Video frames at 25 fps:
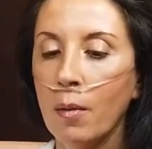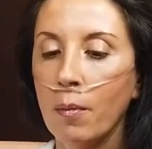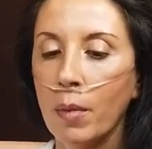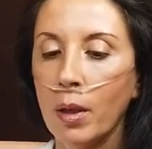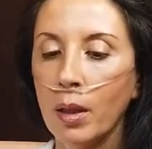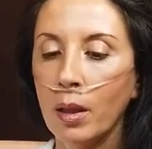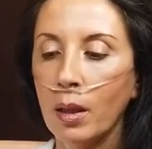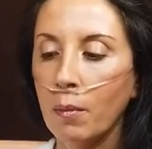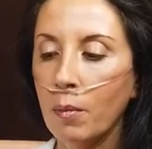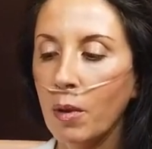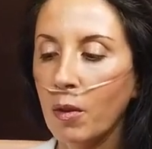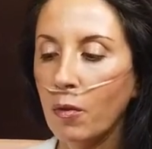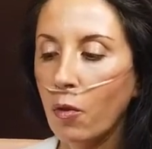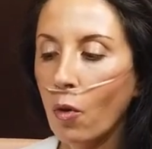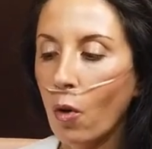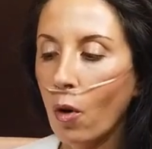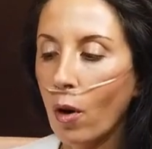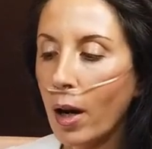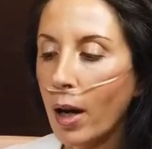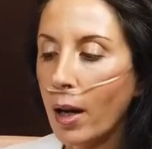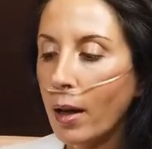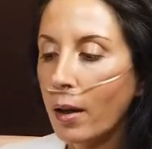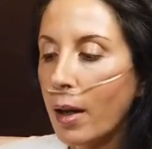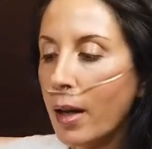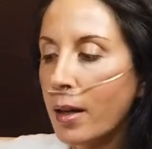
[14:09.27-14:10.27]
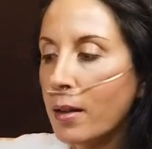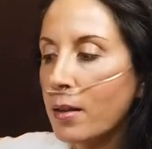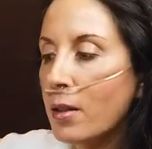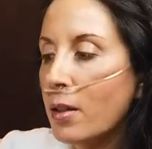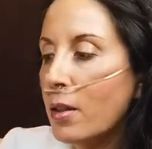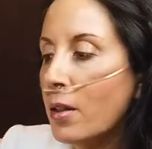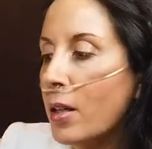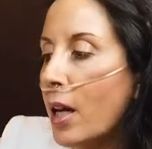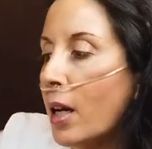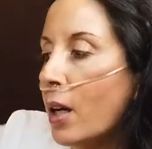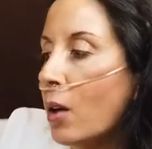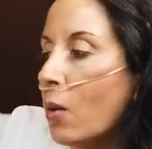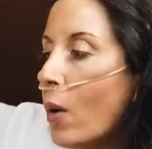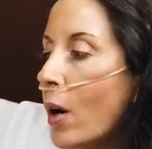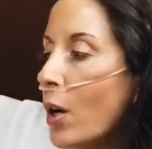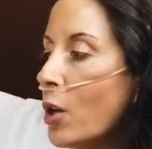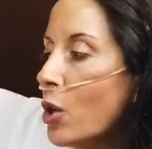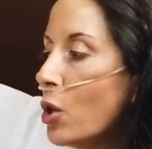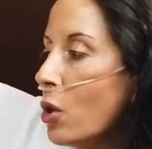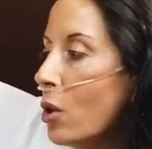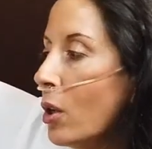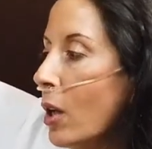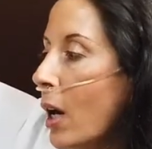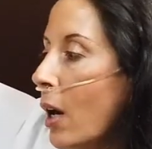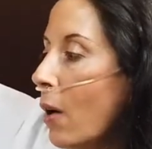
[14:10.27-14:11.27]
But before I answer that question,